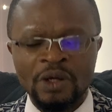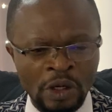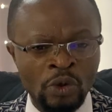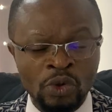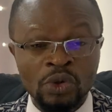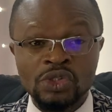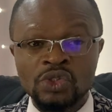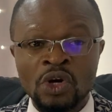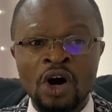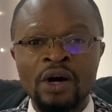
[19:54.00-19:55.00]
Nkuku
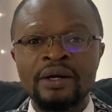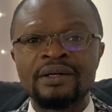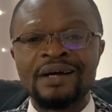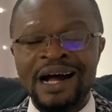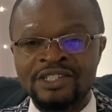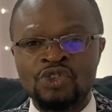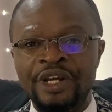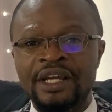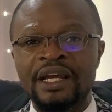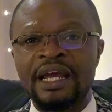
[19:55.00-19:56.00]
scored
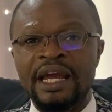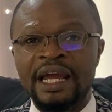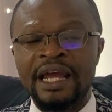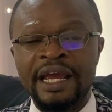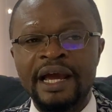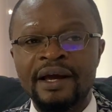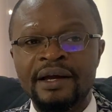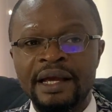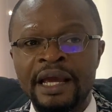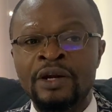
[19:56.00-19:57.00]
hat-trick
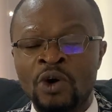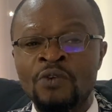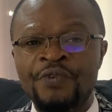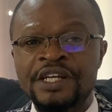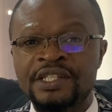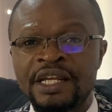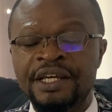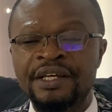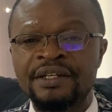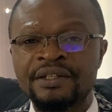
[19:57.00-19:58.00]
in Conference
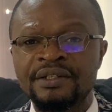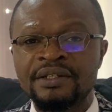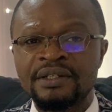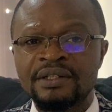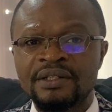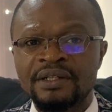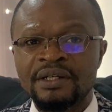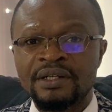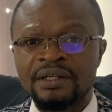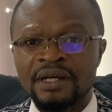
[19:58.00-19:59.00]
League
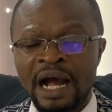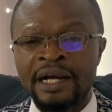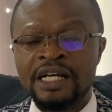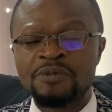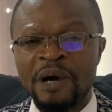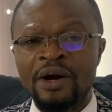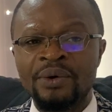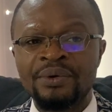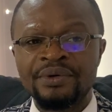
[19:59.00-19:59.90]
against Barrow.